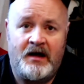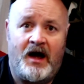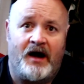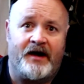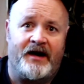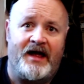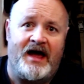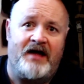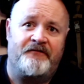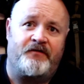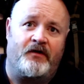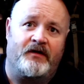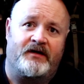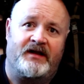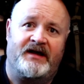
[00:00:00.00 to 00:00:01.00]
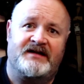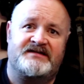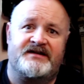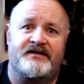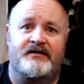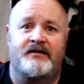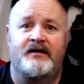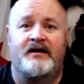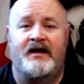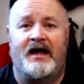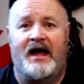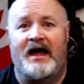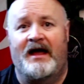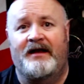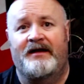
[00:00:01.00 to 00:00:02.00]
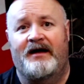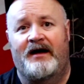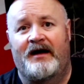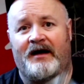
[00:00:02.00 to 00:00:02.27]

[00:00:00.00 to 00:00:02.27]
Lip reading: I got a handful of clays here, and